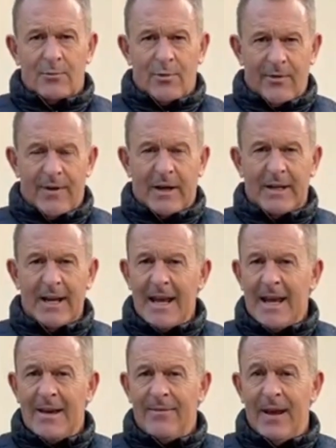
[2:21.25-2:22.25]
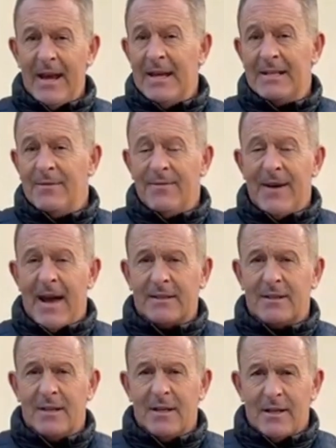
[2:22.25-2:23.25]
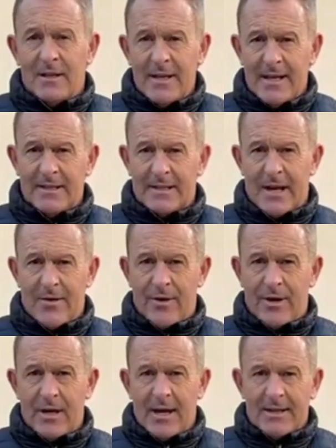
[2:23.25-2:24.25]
provide it if it is in fact necessary.